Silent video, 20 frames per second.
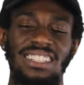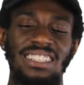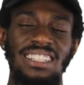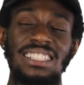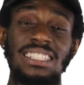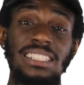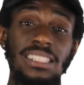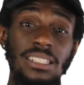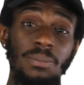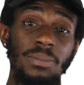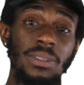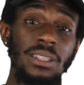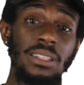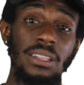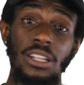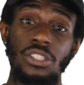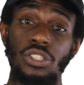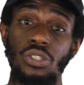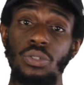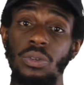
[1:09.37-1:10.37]
This is
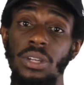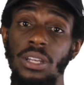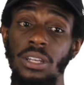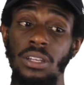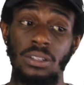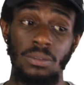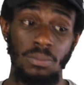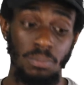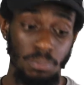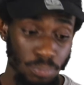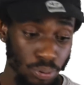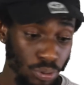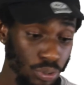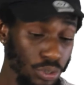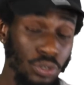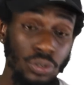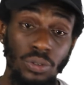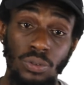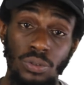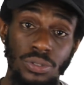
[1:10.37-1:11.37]
something that you can
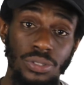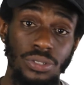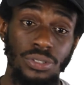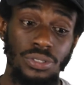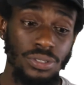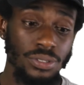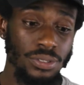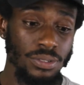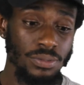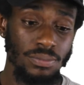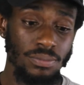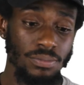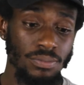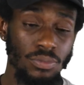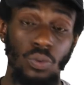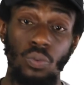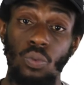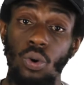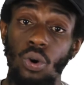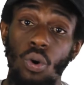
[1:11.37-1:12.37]
produce,
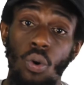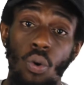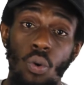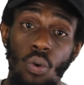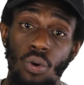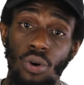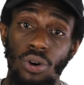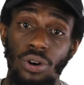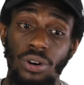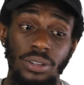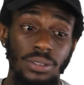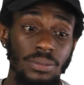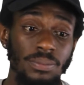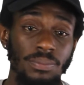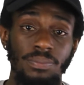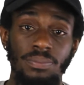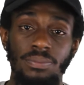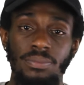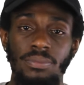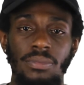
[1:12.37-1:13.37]

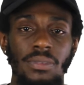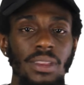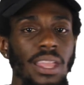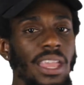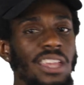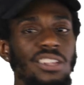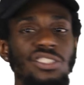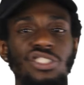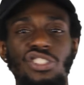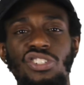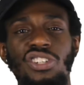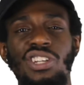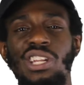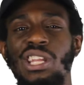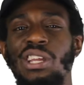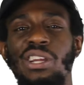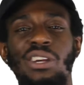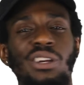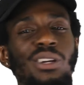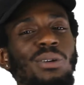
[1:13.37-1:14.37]
record,
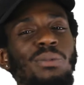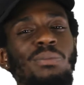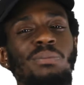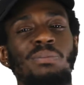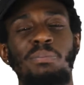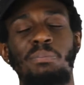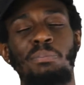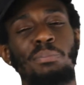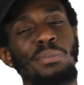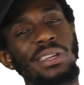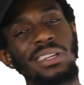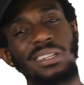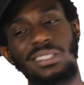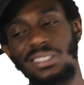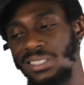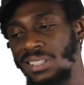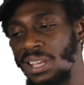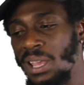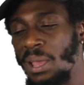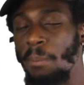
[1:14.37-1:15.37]
engineer,
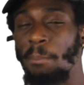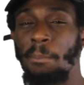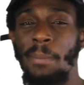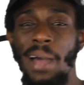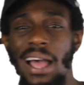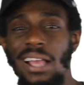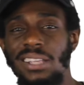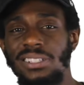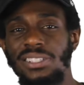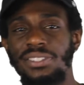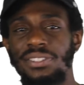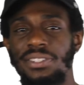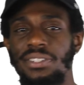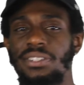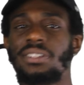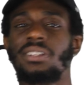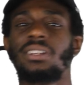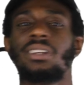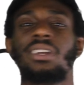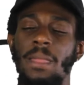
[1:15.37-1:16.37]
mix,
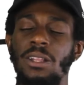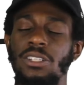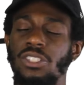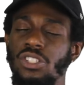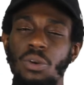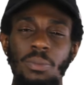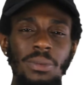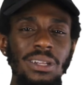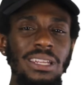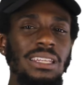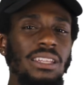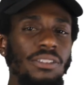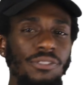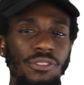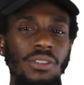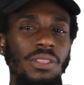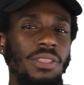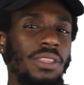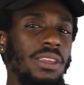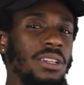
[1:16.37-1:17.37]
master, so many
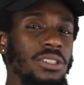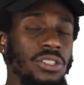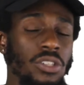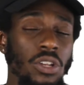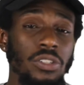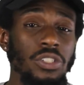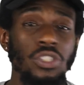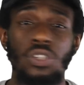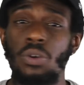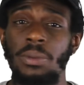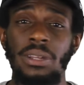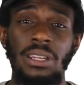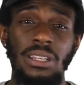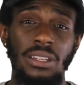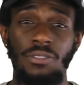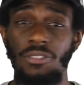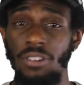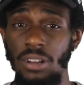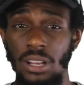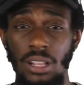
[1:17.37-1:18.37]
different things on so many
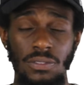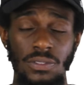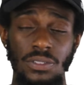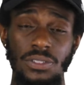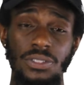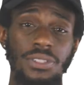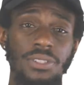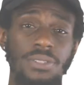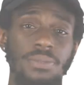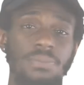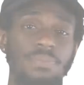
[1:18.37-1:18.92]
different levels.